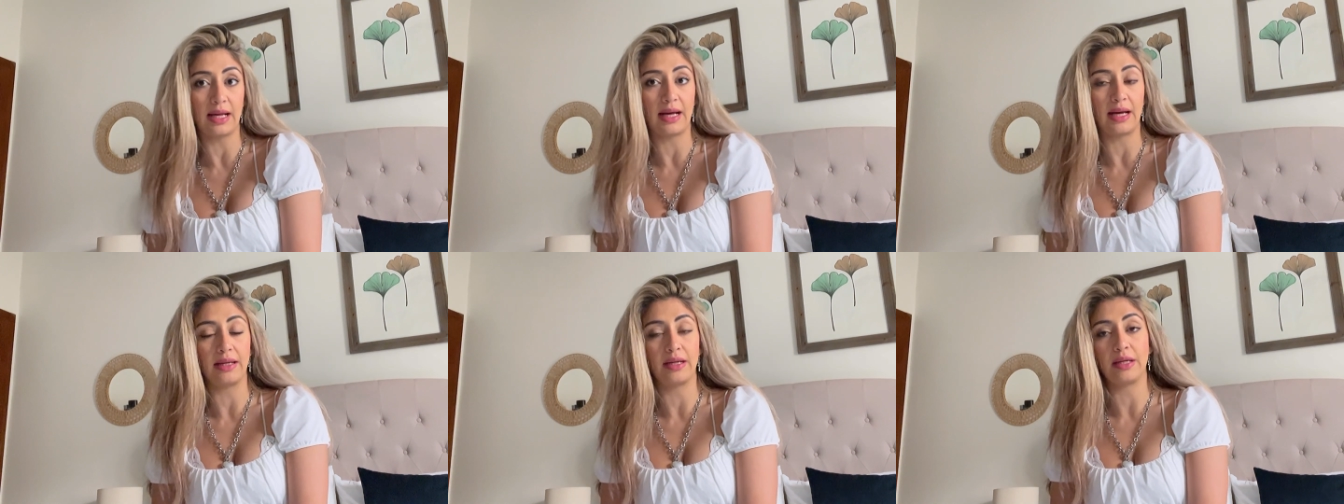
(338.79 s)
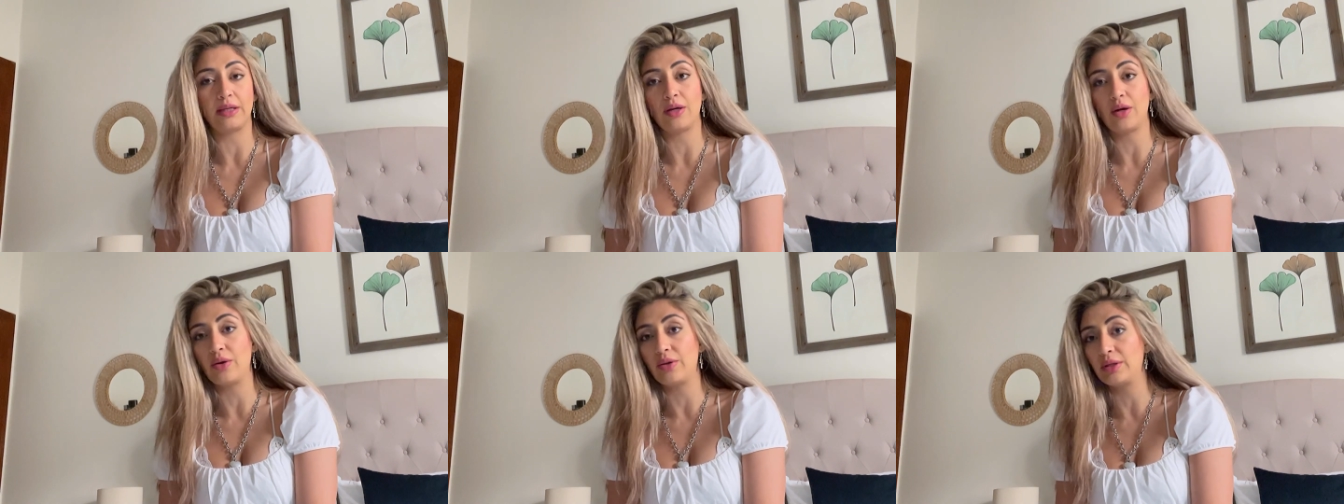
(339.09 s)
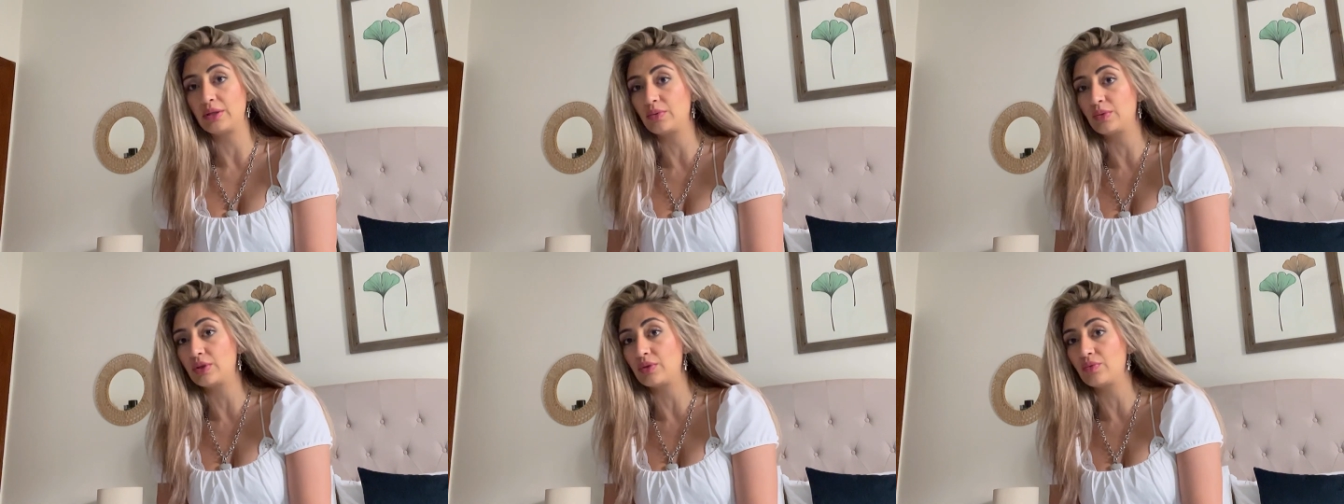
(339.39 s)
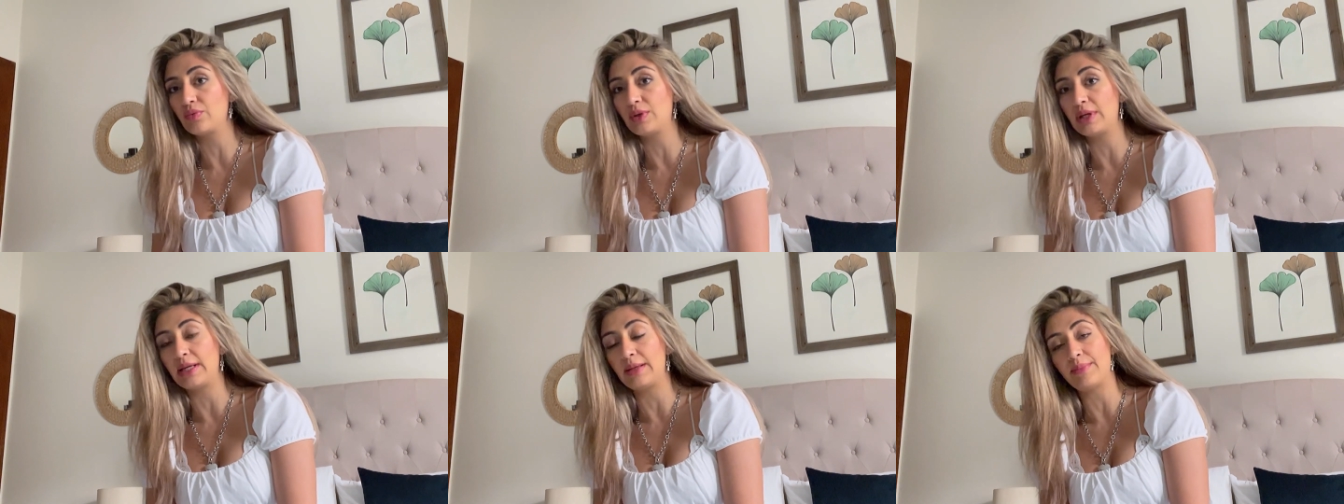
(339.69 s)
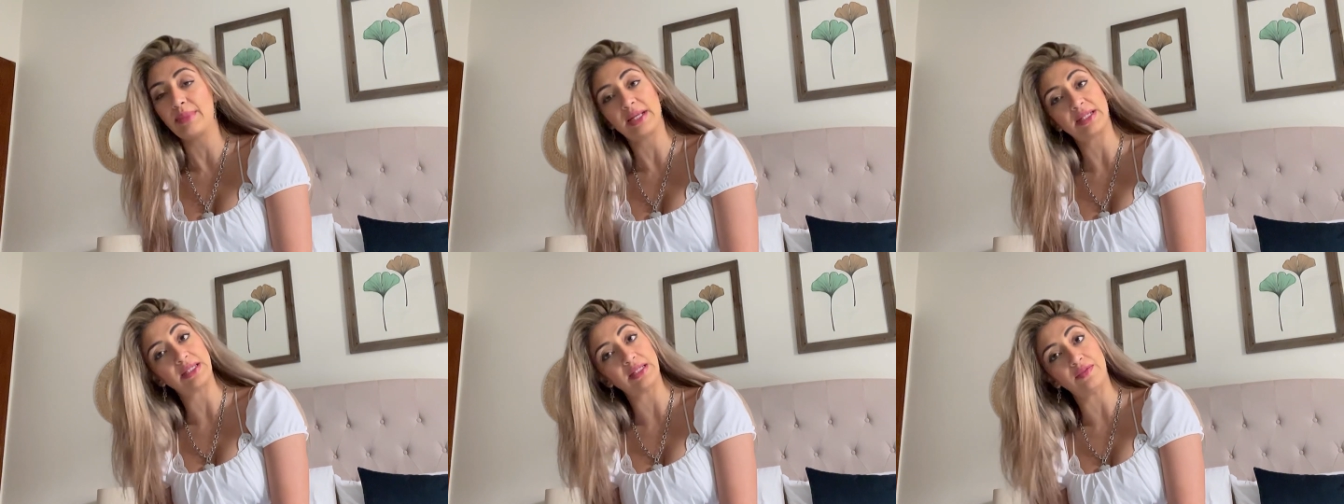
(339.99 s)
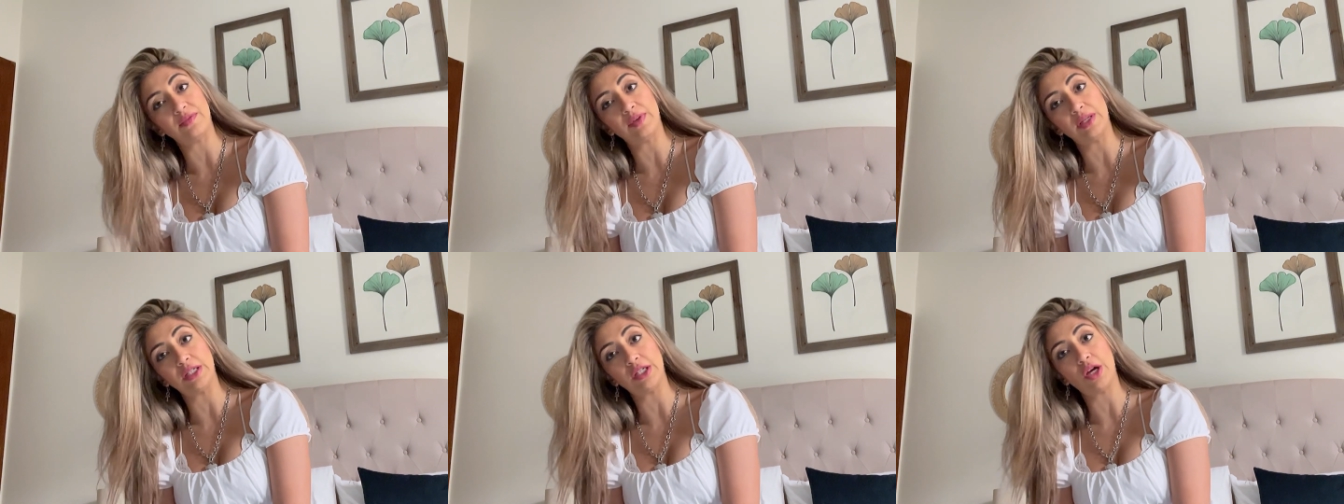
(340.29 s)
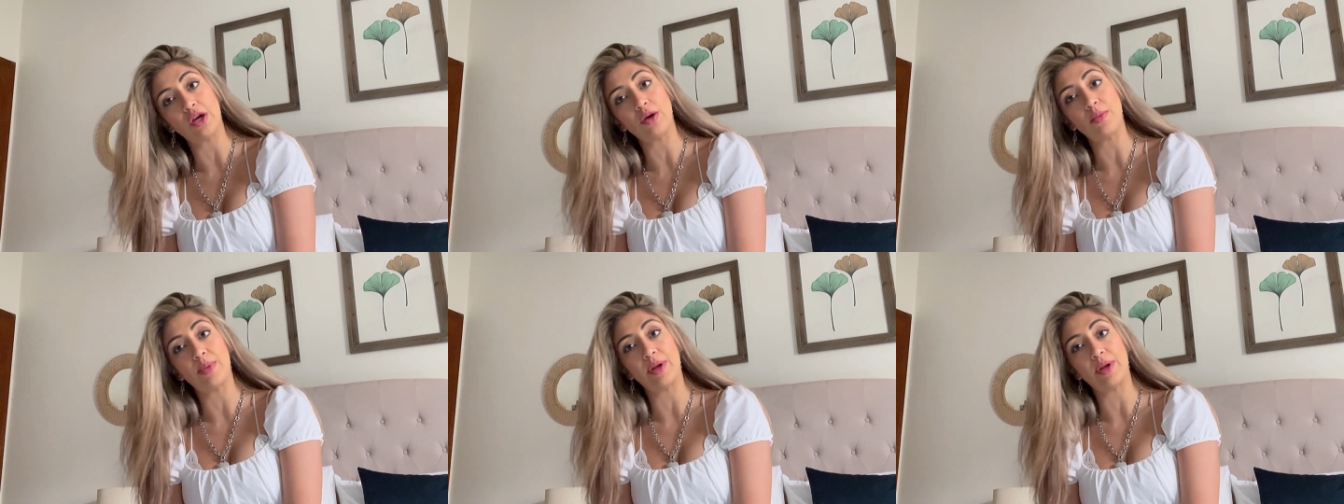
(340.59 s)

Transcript: And I know this was a really messy video,